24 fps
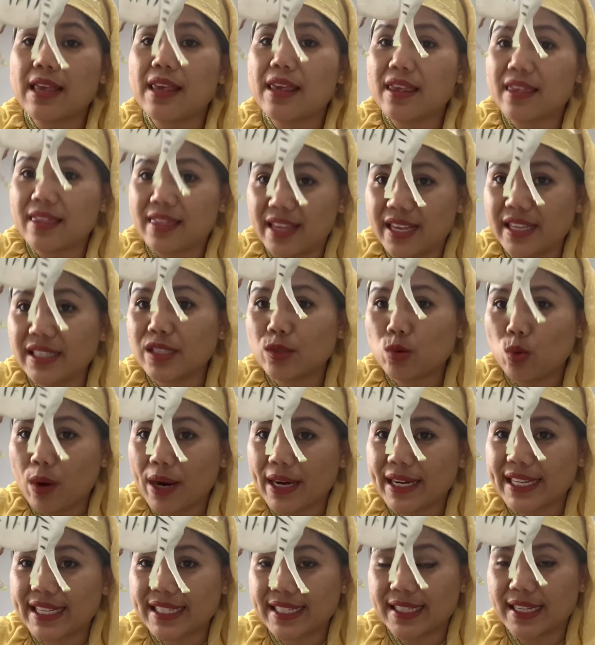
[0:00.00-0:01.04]
This
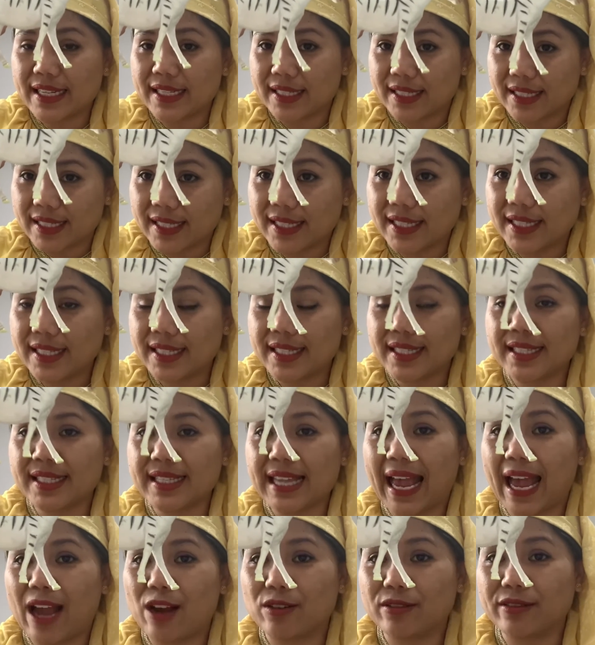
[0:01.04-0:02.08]
one is the z
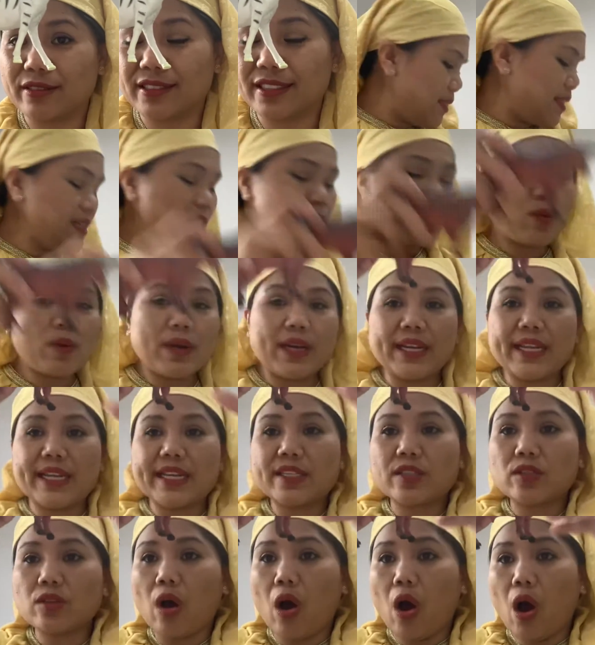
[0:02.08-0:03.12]
sound. This one
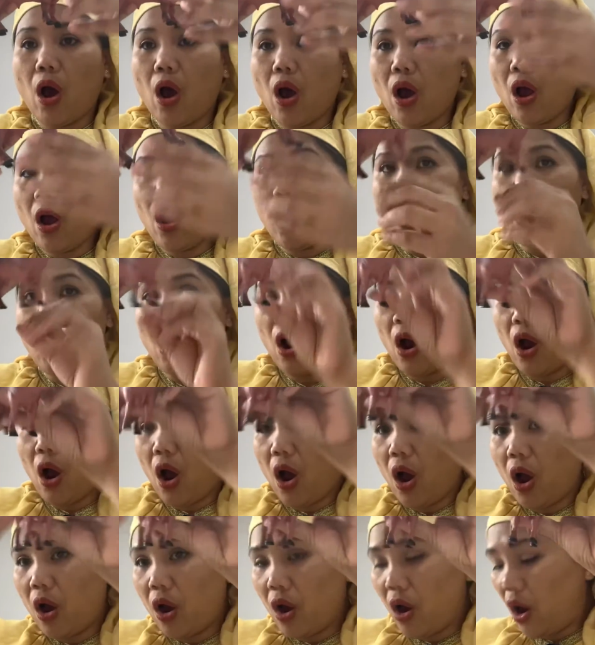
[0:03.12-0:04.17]
is o,
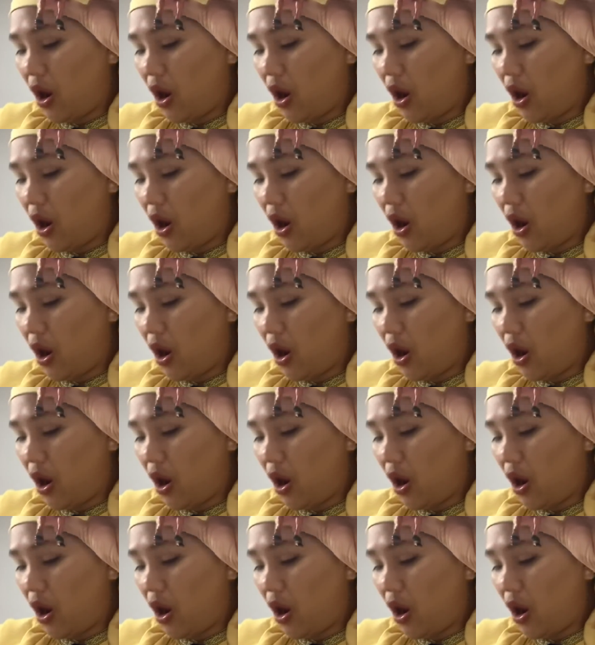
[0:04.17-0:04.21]
o,